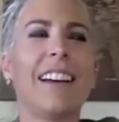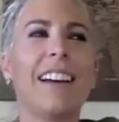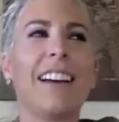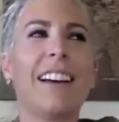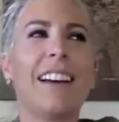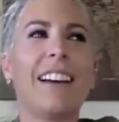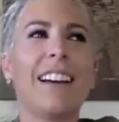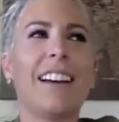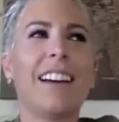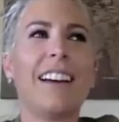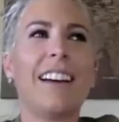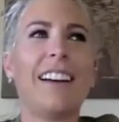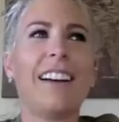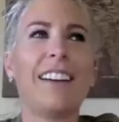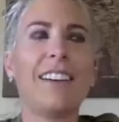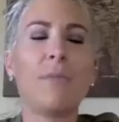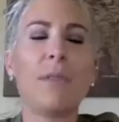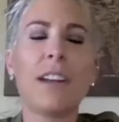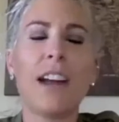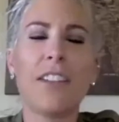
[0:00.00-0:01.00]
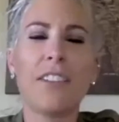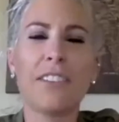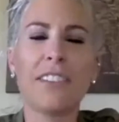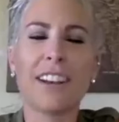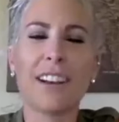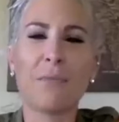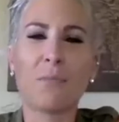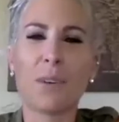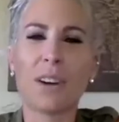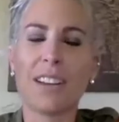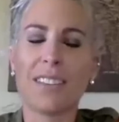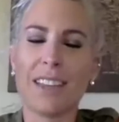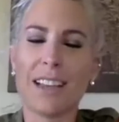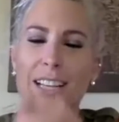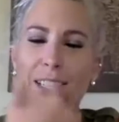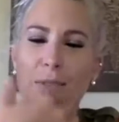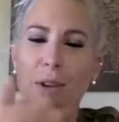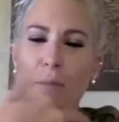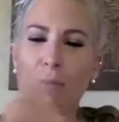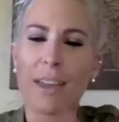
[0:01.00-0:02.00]
You mean other than I'm wearing like
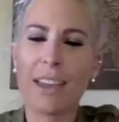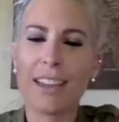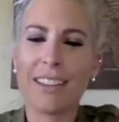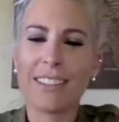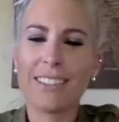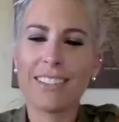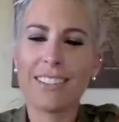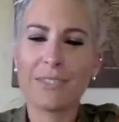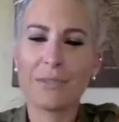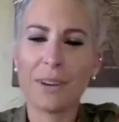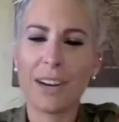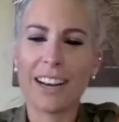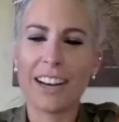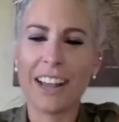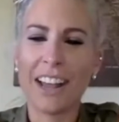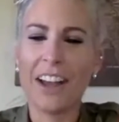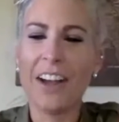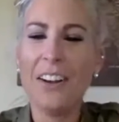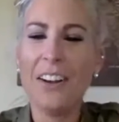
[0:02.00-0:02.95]
sweatpants right now?